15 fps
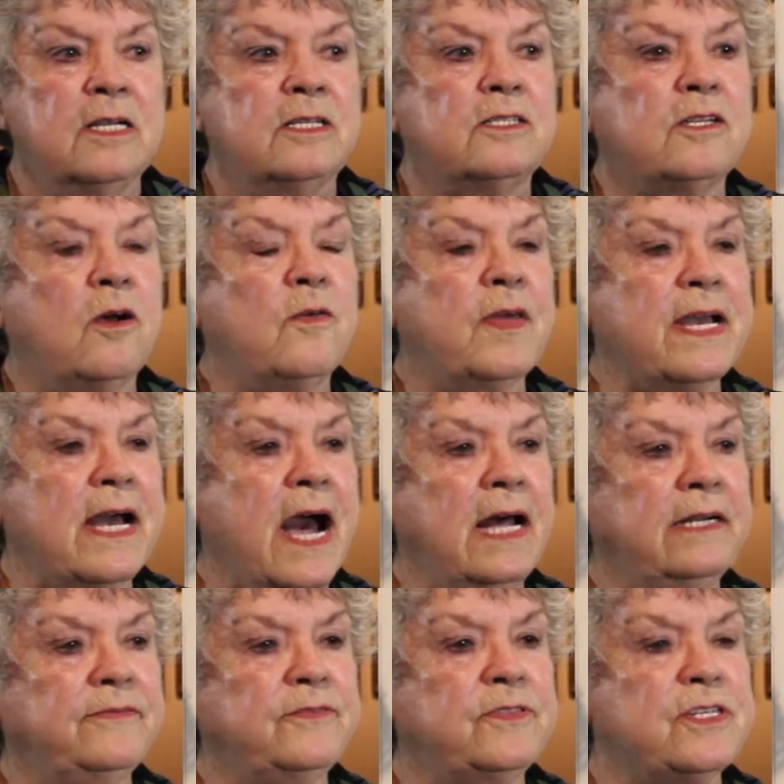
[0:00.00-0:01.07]
So they
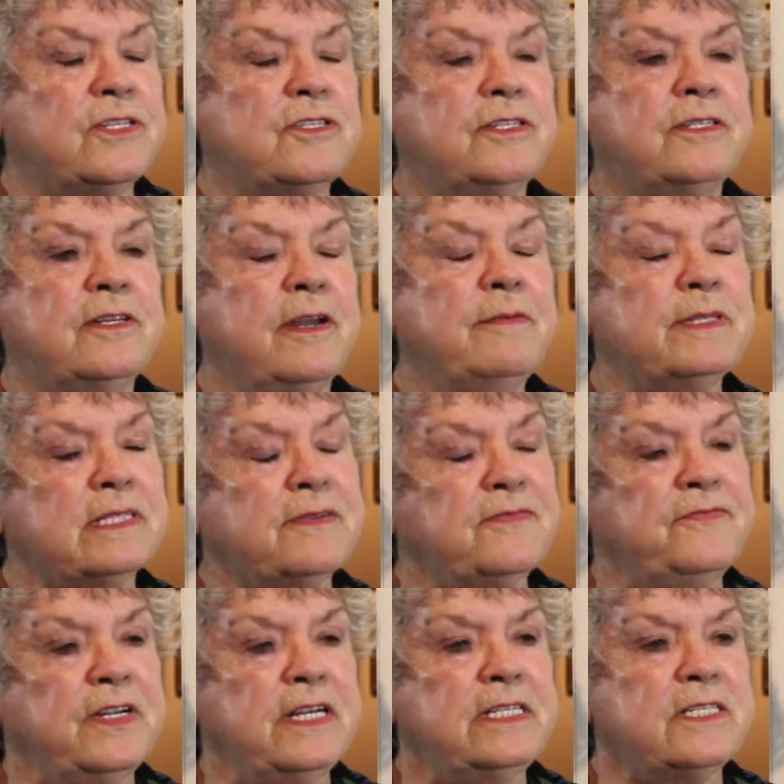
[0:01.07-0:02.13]
kind of, it was a
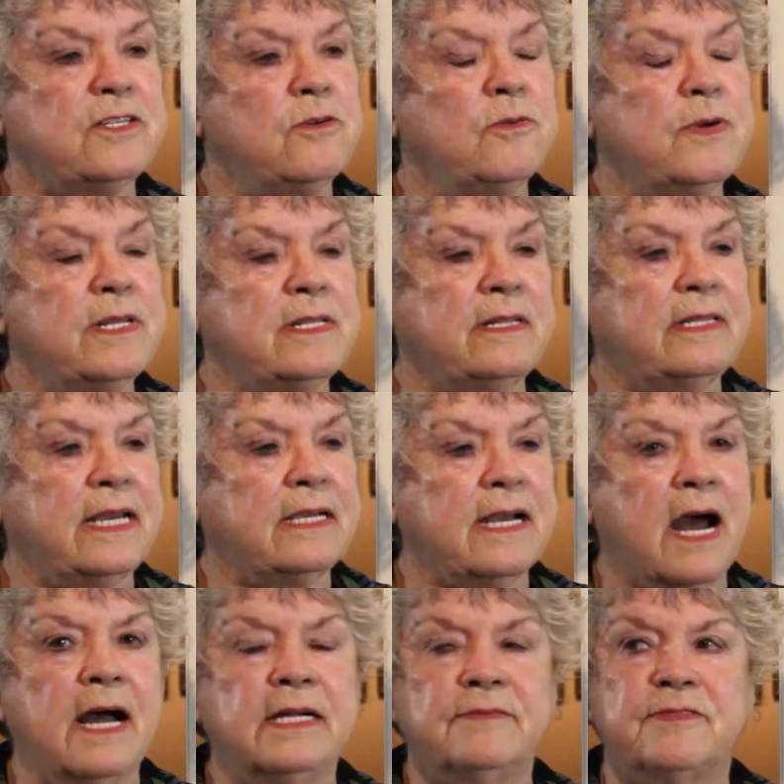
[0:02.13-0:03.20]
funny story that they
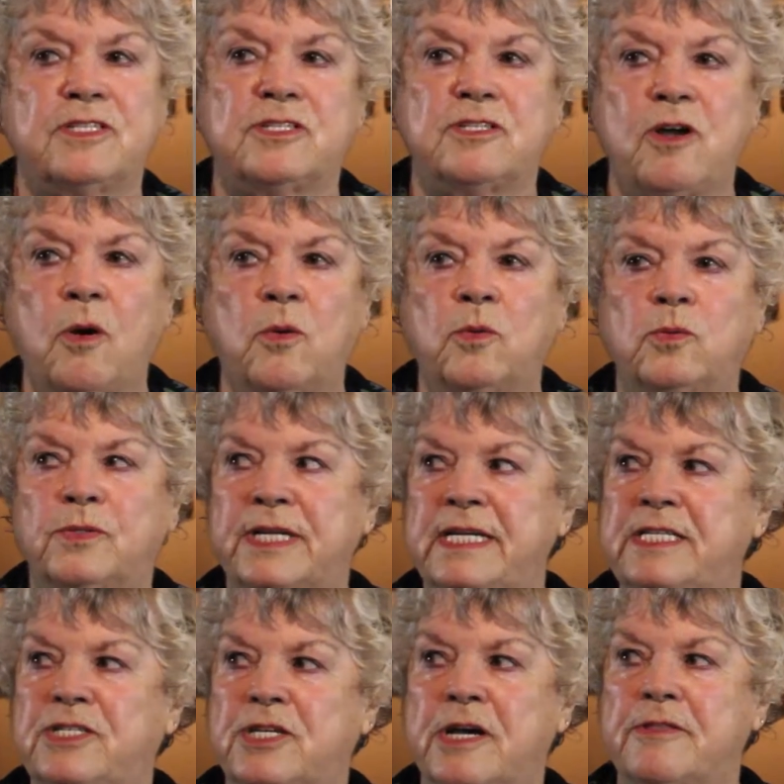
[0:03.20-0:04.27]
kind of stole
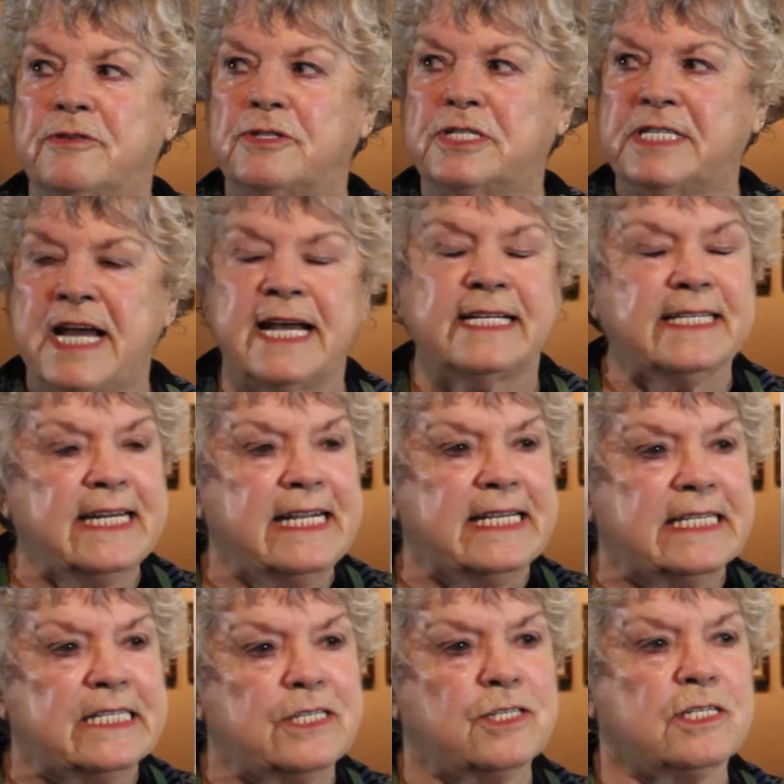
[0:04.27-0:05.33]
each other's
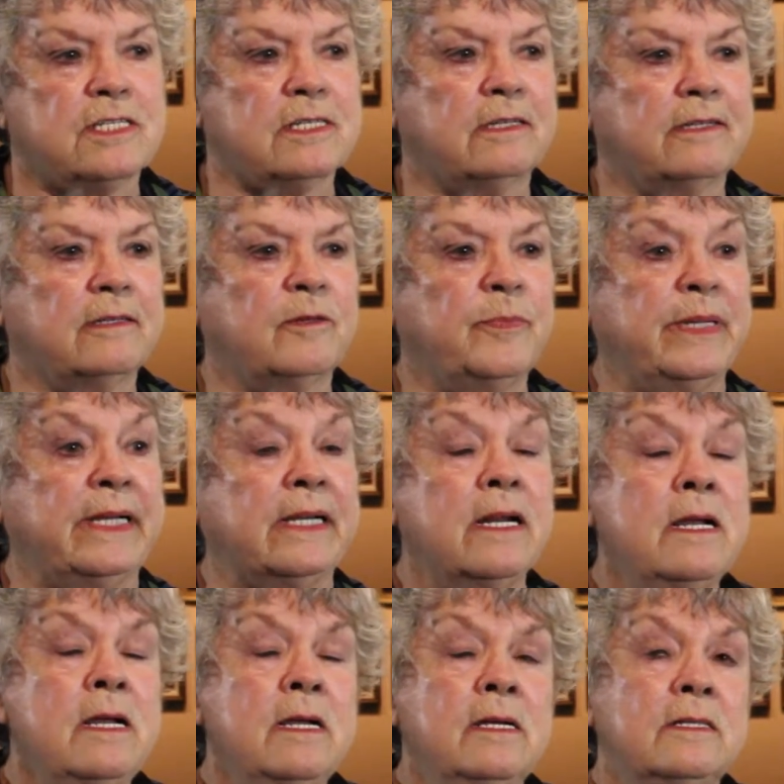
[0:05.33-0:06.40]
techniques just a little bit.
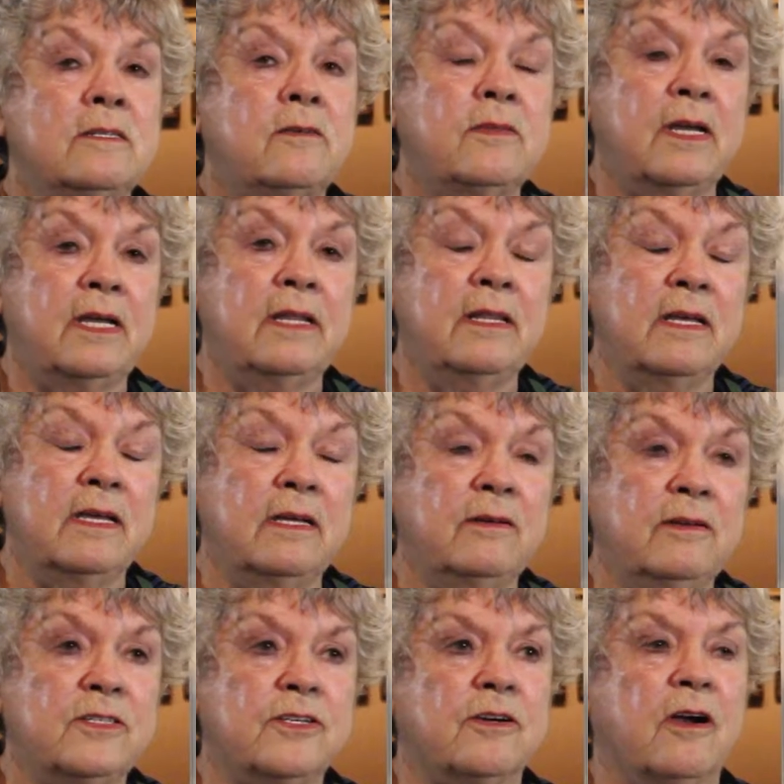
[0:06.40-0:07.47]
So that in the
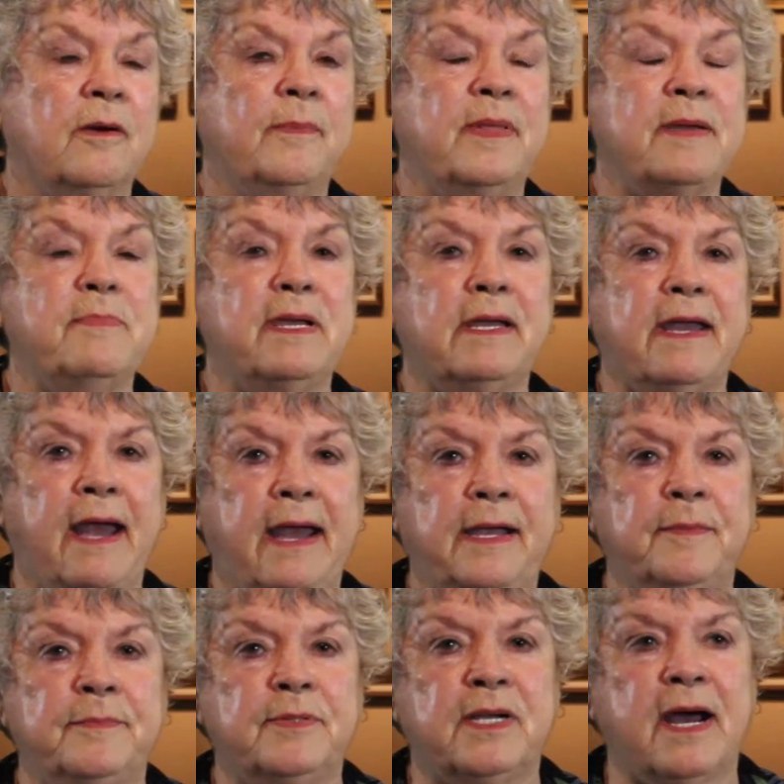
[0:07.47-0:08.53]
interim, they
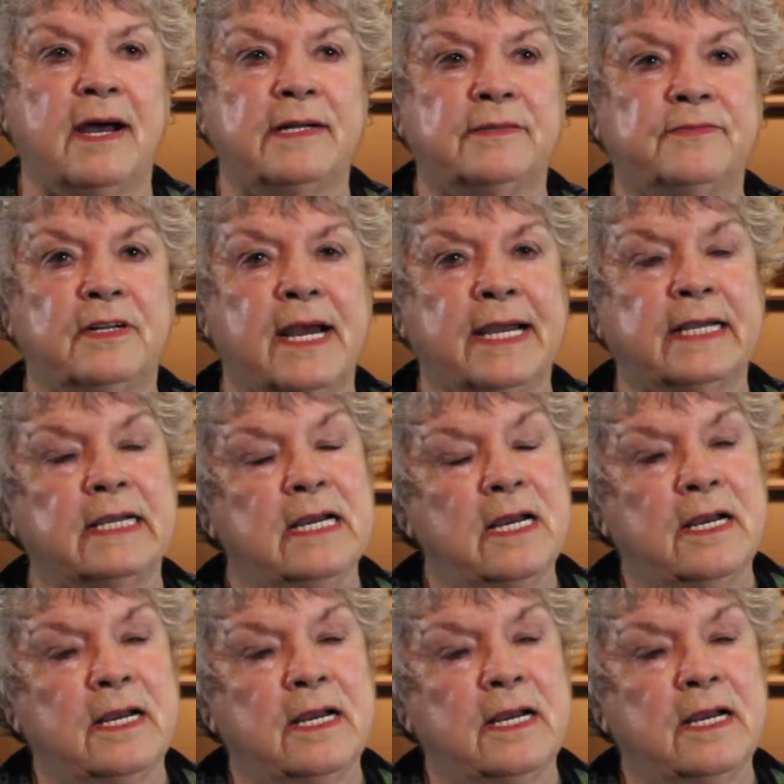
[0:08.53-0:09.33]
became kind of like